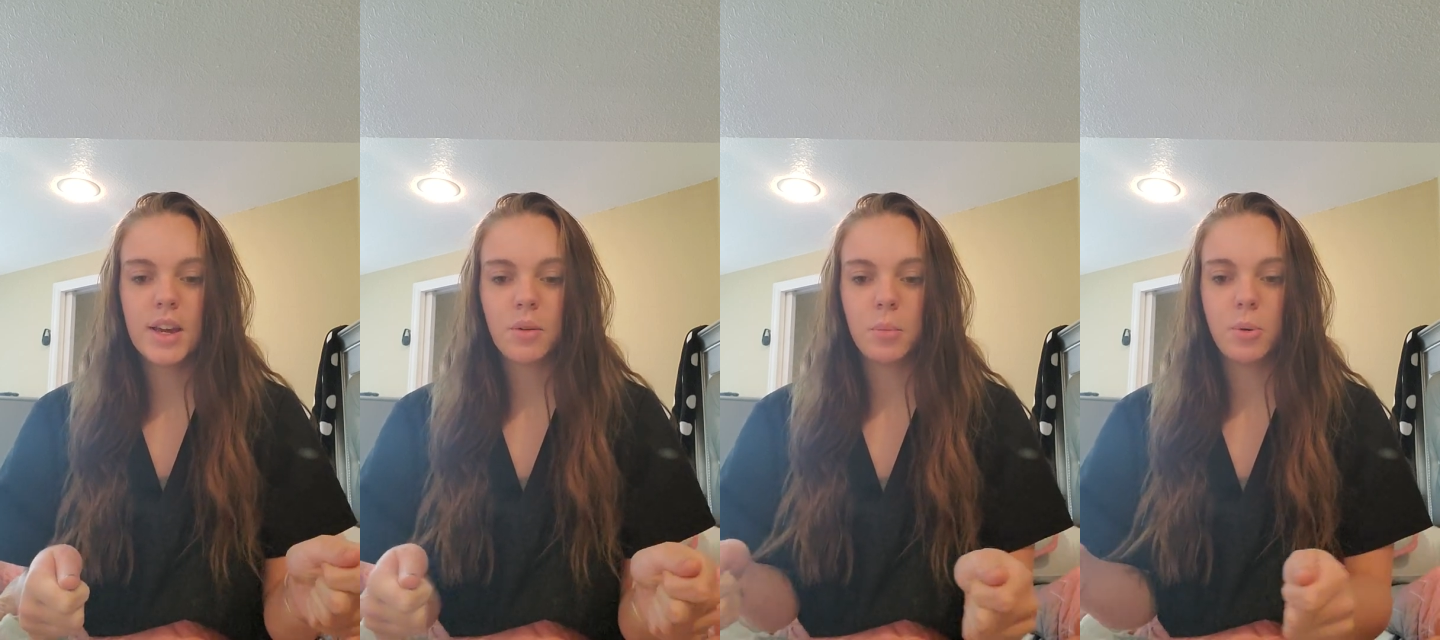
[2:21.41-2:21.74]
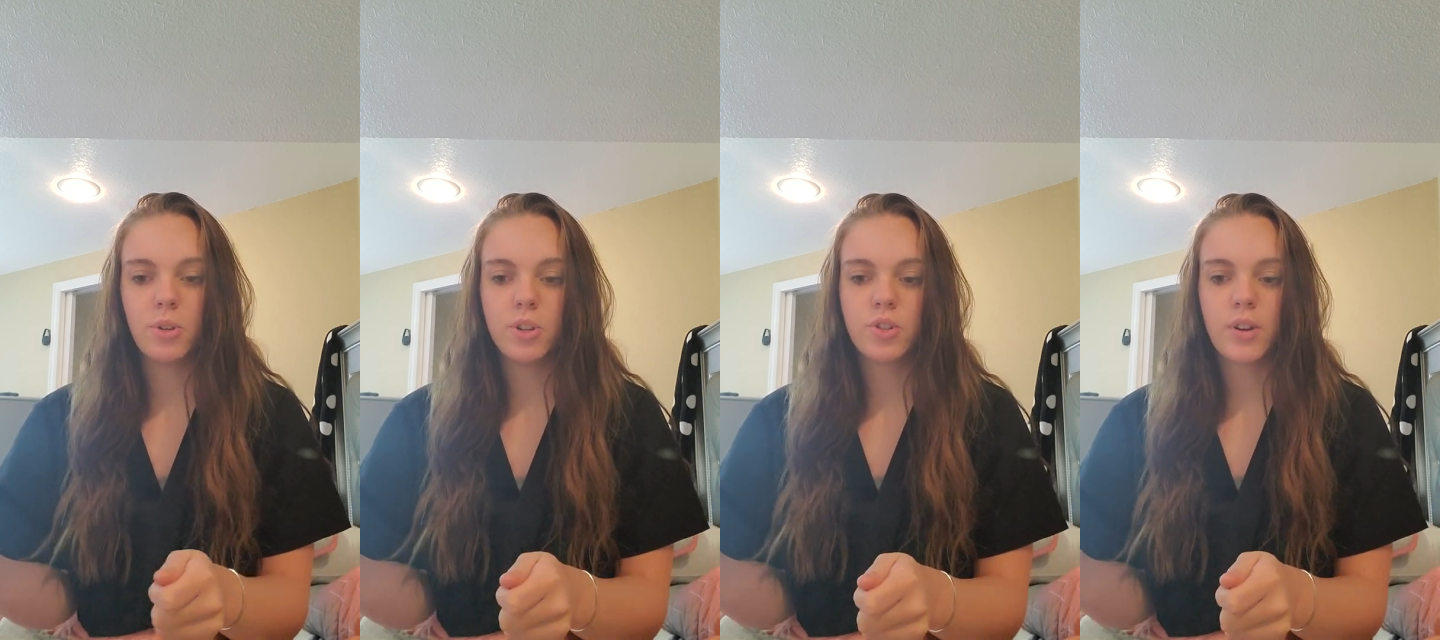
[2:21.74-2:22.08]
I will
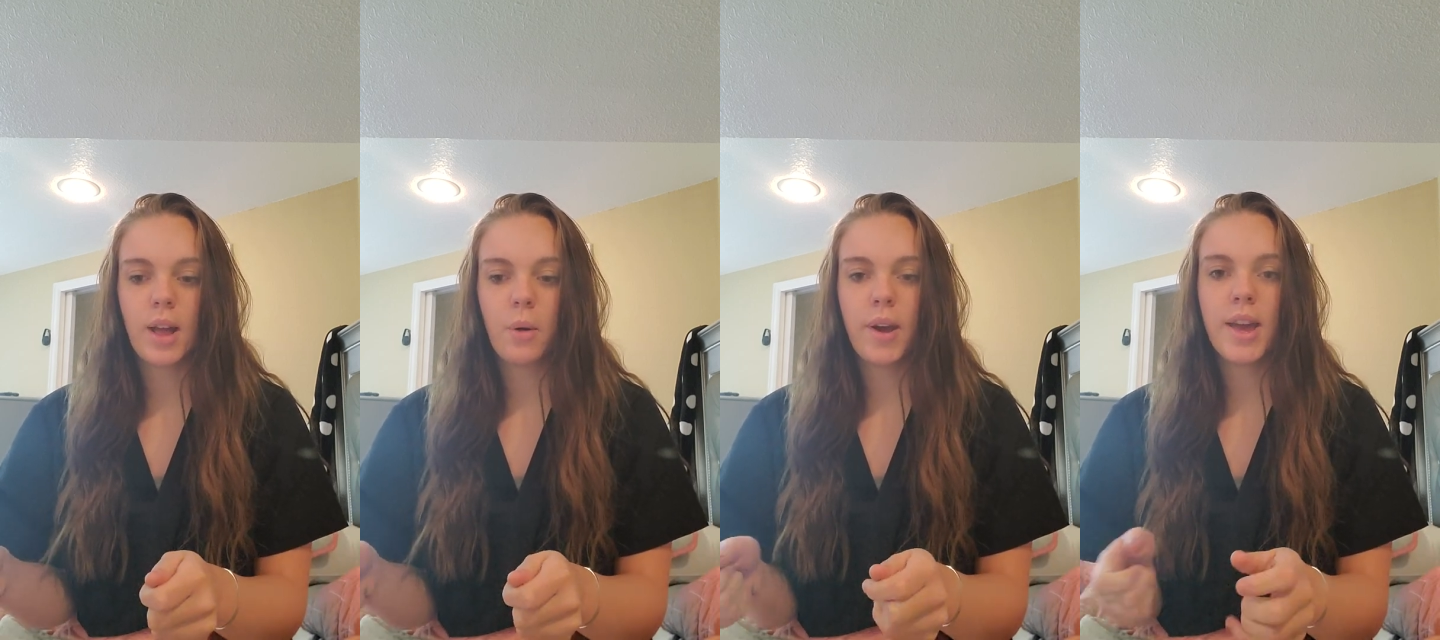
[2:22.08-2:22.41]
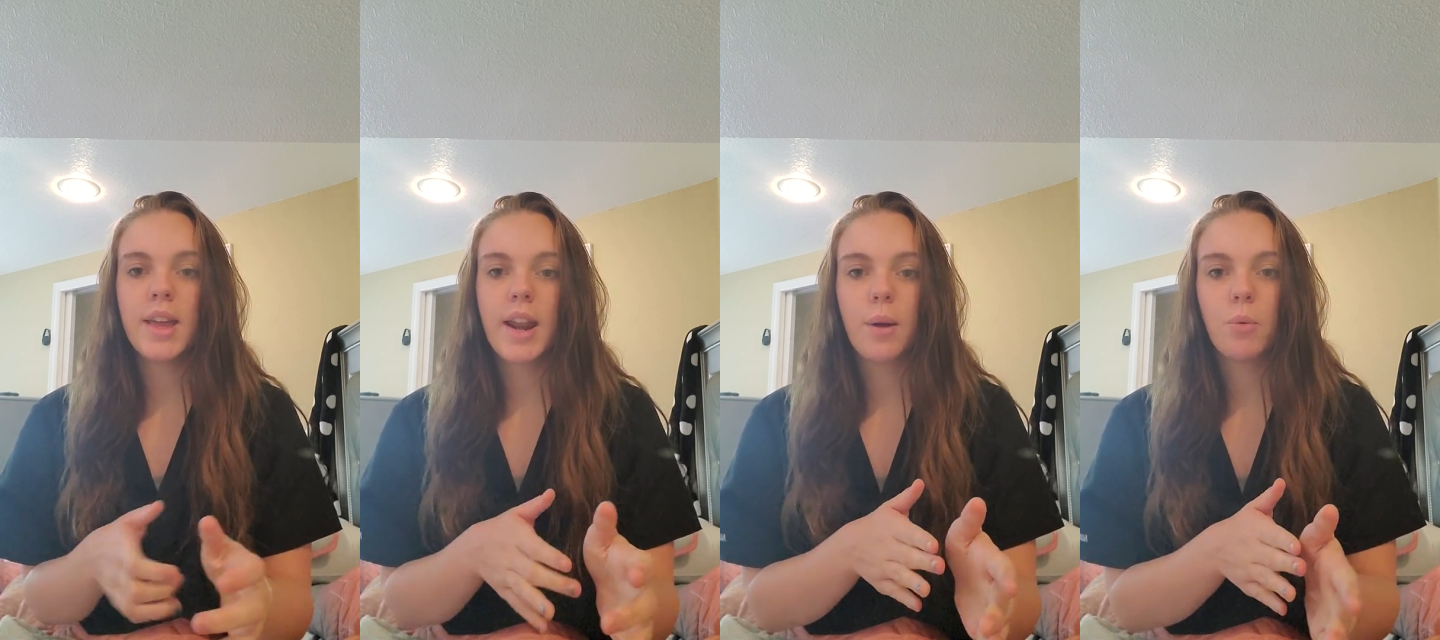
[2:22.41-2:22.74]
pull the tray away
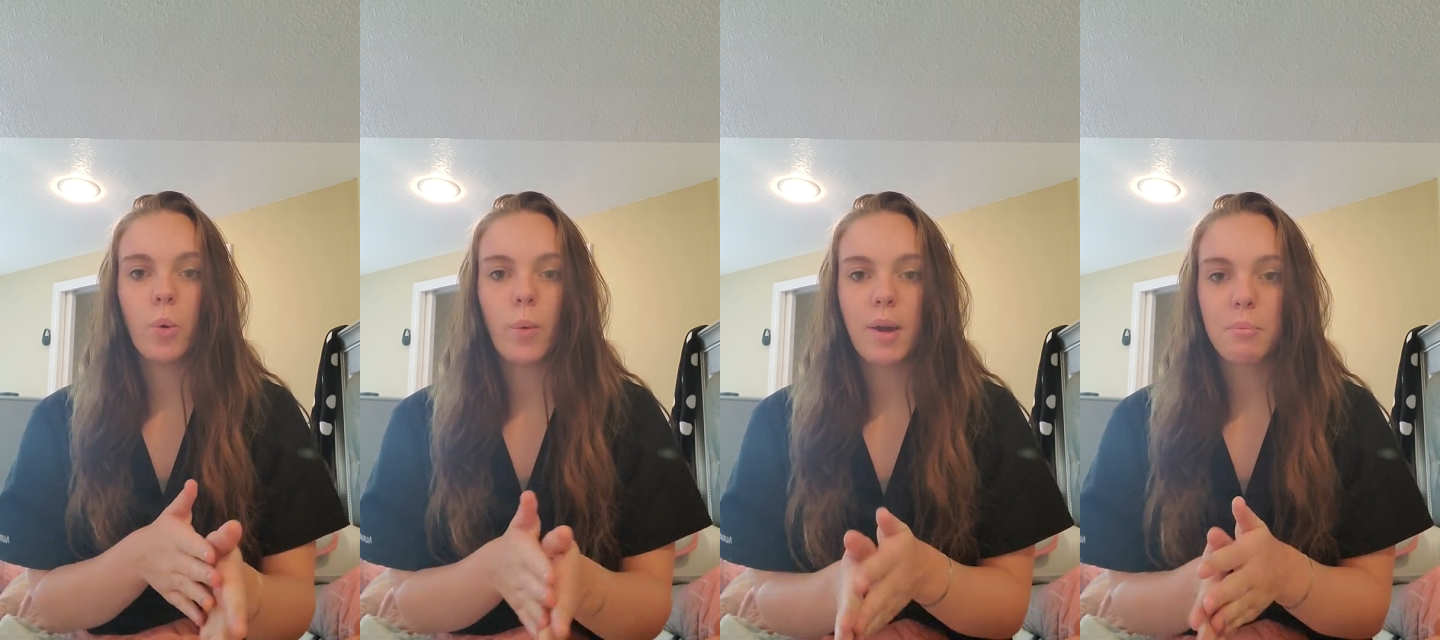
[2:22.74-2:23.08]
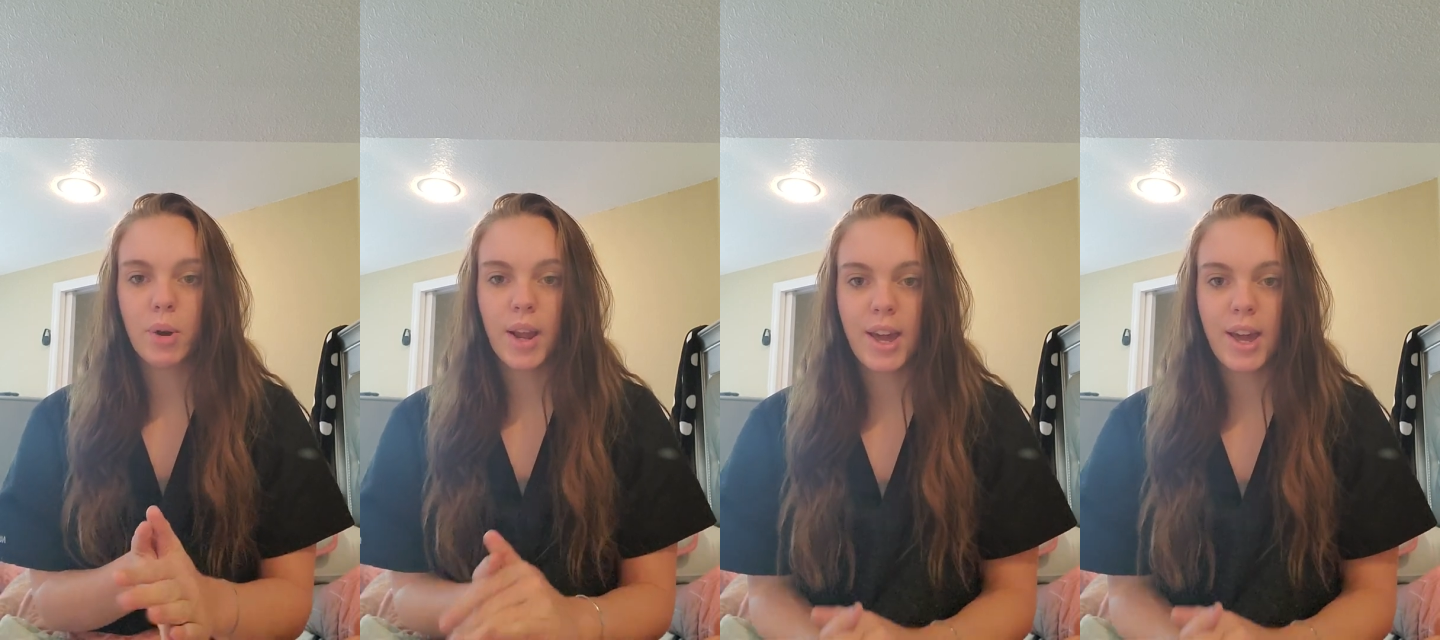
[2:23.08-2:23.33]
and I will wipe her